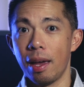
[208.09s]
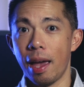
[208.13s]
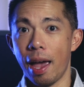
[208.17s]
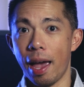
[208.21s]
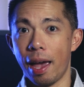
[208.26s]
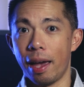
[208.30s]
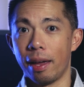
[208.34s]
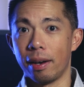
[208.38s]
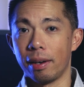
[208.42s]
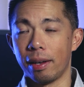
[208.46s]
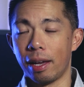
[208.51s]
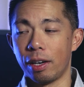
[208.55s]

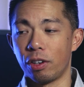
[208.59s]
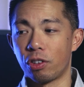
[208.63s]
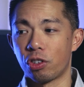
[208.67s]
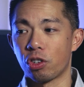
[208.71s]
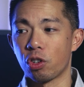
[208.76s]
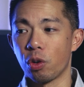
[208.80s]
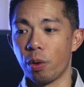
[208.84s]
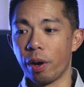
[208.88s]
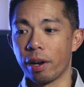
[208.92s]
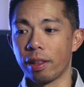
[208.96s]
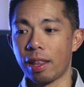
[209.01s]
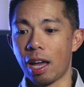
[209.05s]
and
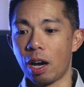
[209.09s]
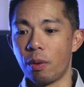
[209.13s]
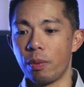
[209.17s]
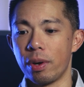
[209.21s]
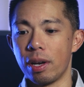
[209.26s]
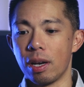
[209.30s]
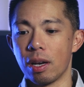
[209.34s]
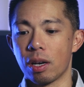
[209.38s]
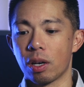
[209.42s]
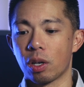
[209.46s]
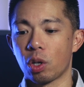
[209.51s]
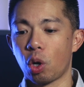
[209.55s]
ensuring that
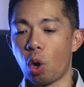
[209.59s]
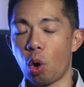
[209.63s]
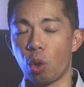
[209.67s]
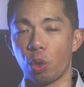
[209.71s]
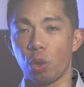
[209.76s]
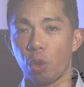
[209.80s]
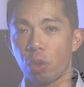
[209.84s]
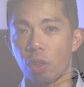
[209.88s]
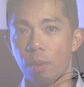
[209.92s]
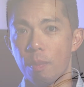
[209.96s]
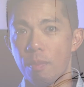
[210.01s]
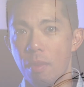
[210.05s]
we
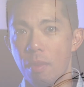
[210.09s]
corner the